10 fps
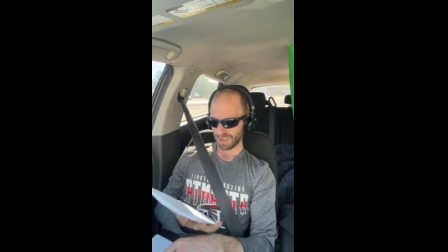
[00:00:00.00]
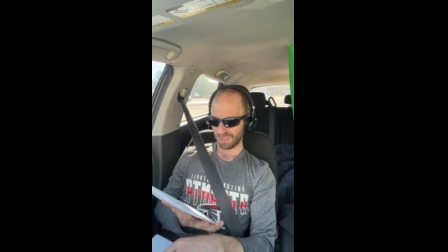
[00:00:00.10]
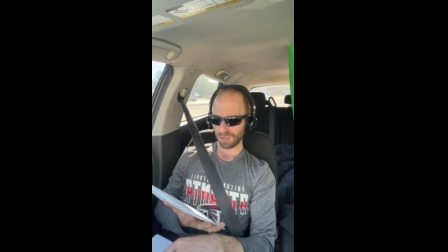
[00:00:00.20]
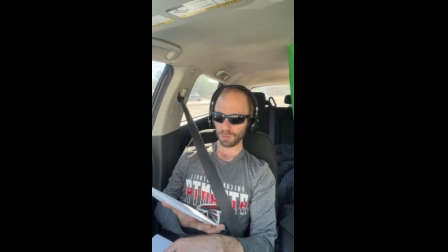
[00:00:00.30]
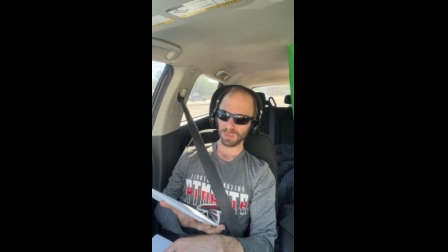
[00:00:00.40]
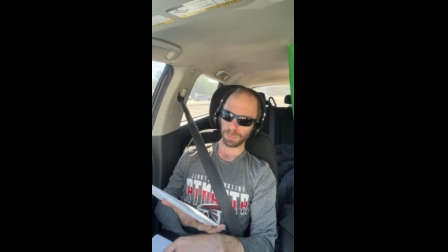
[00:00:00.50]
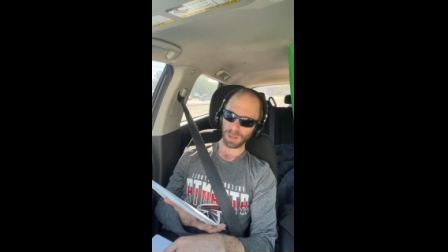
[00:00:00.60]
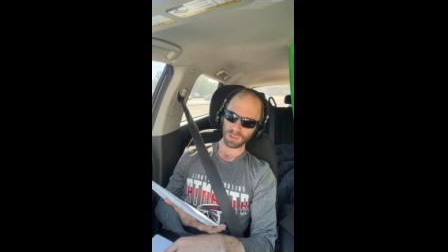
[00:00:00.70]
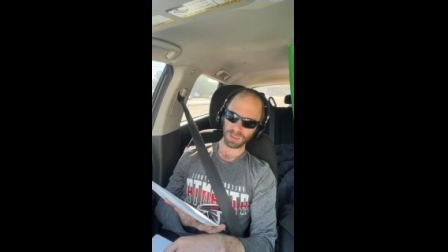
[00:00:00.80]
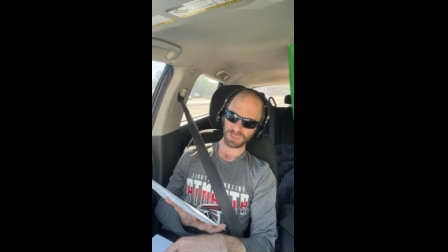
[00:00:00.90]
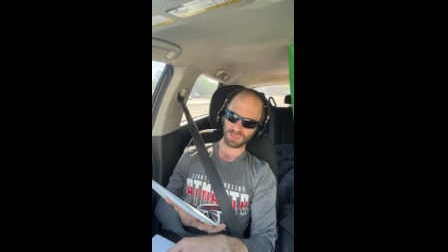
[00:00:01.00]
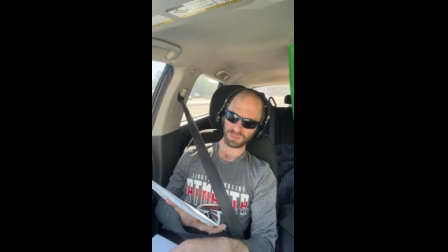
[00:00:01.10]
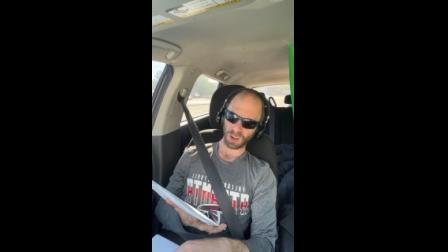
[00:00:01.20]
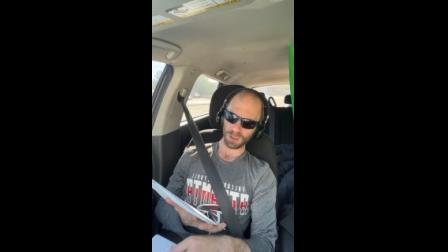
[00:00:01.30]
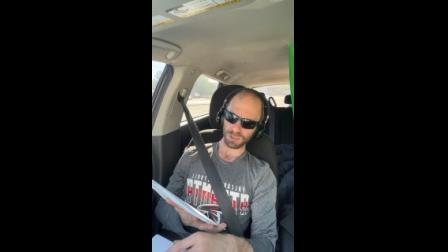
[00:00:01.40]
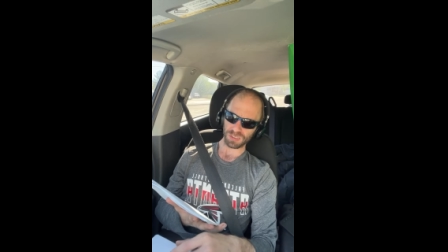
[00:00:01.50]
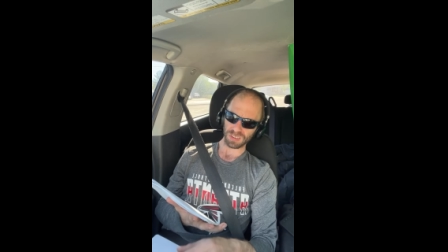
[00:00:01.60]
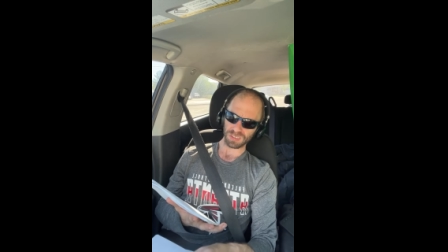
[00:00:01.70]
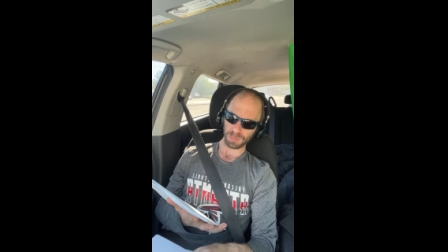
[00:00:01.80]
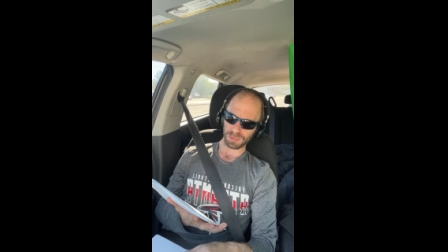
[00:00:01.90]
This was appellant's first
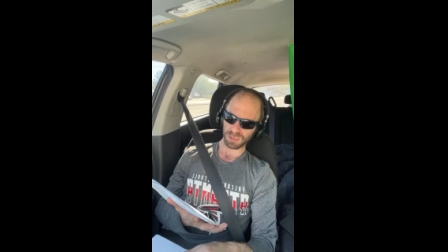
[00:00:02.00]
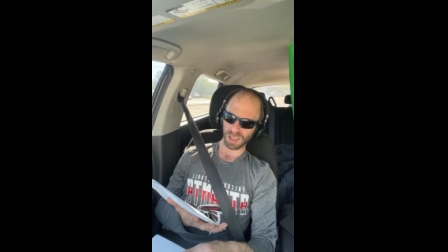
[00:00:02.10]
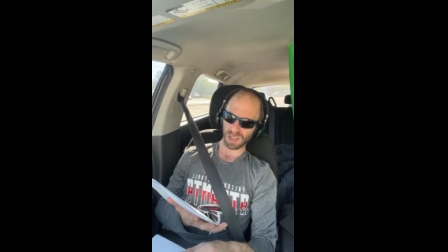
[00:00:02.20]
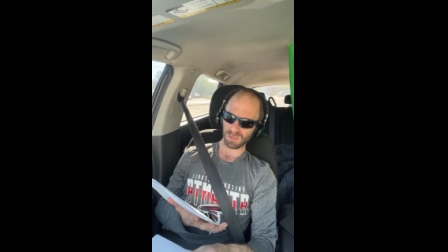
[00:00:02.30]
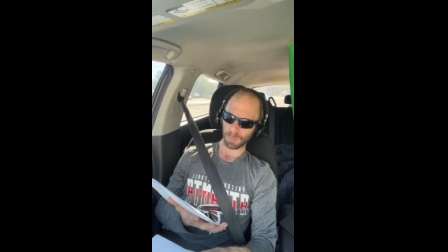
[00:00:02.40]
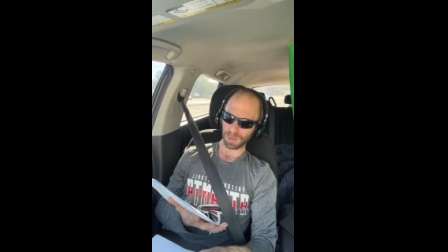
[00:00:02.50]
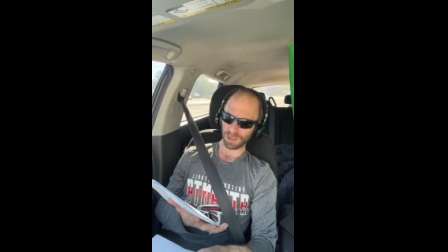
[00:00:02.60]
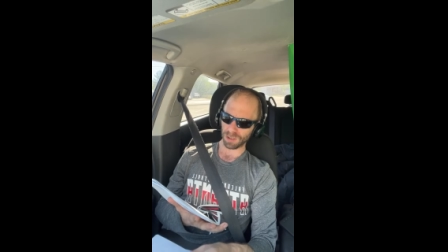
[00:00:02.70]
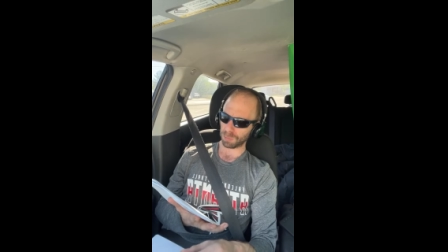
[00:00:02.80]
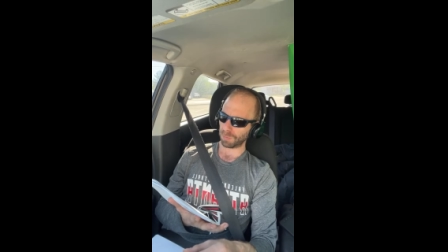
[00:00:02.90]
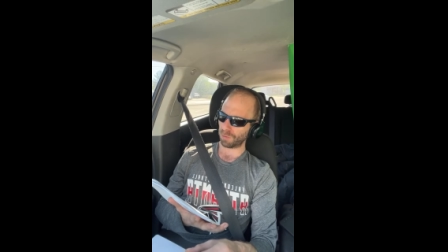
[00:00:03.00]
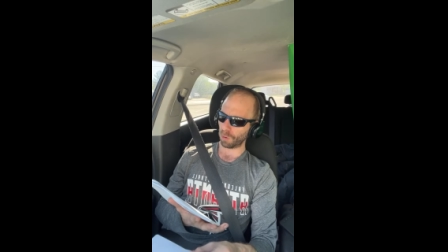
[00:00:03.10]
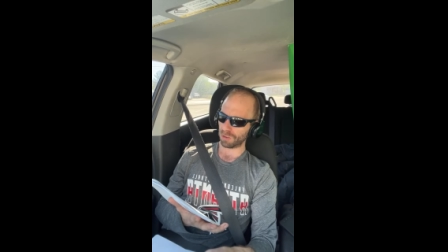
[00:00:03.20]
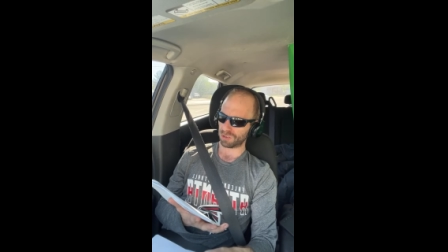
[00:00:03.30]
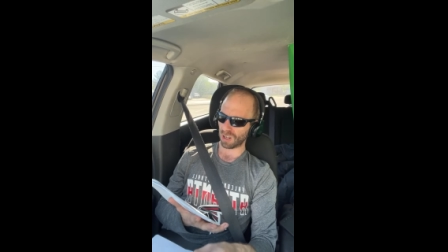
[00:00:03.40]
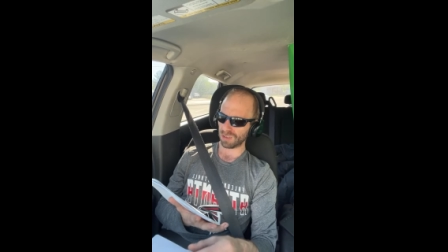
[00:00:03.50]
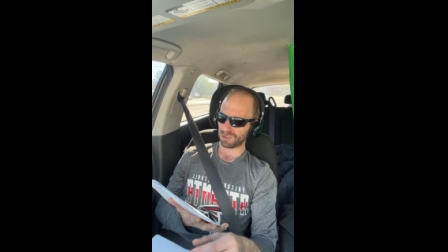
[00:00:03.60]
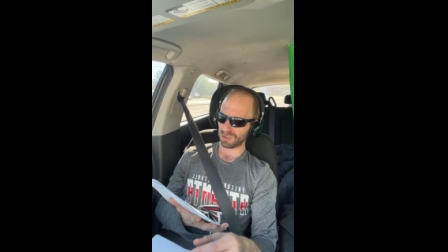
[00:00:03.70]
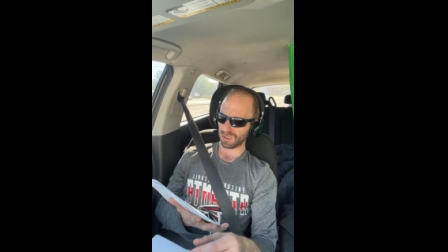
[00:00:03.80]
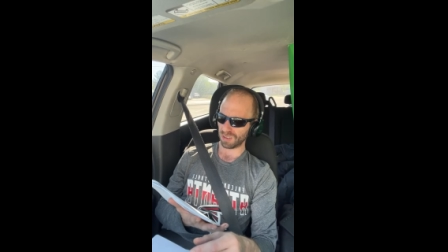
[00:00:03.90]
substantive appearance before
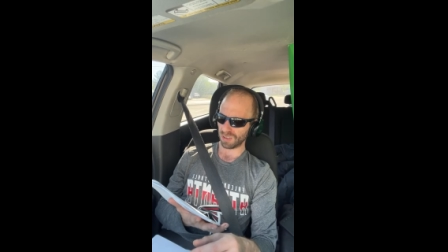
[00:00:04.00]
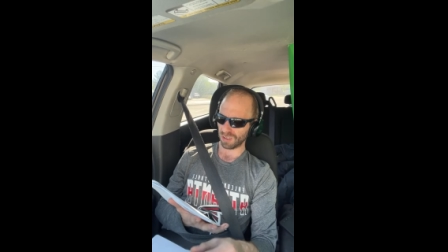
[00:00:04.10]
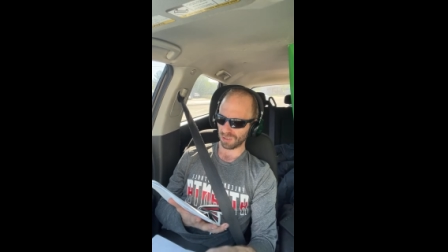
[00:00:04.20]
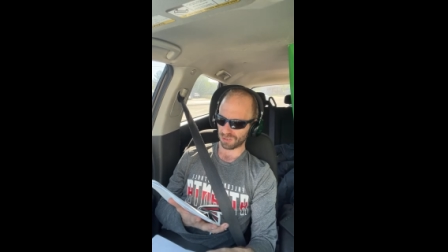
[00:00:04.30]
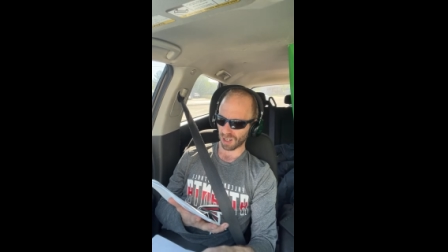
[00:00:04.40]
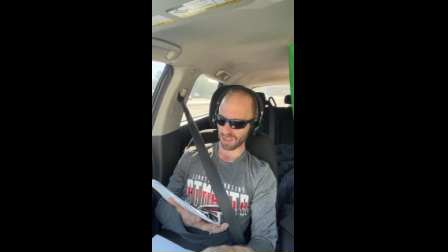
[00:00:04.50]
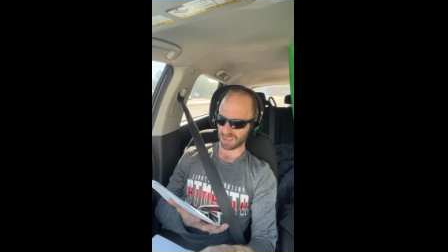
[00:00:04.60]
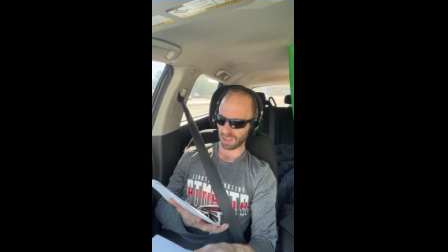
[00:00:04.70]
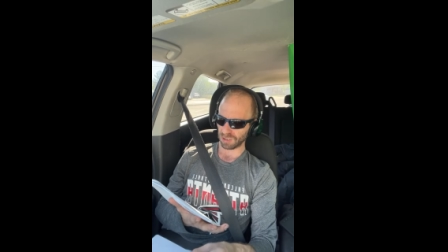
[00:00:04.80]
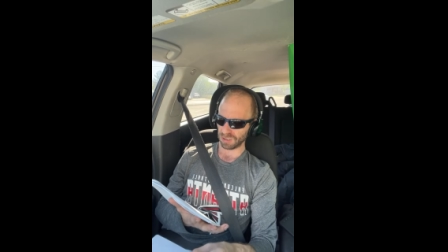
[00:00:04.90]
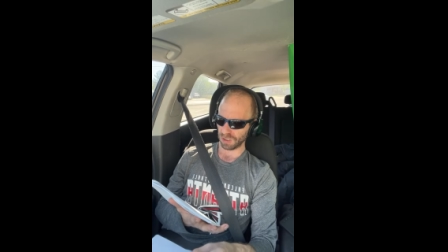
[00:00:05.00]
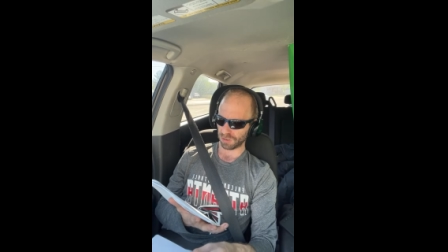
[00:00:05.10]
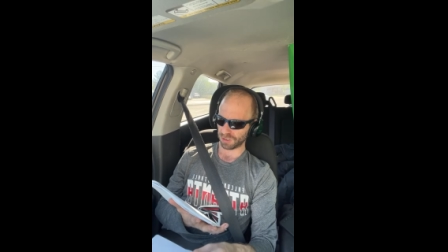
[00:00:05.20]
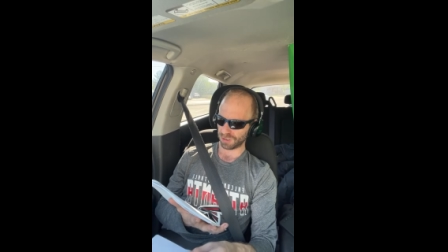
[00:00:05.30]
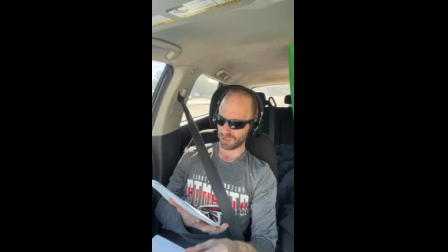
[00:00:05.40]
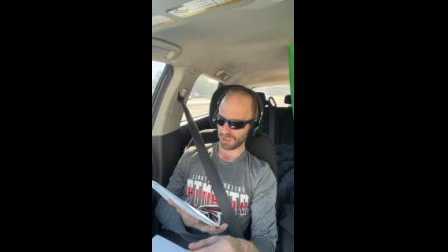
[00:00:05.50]
Judge John Kelly Luther,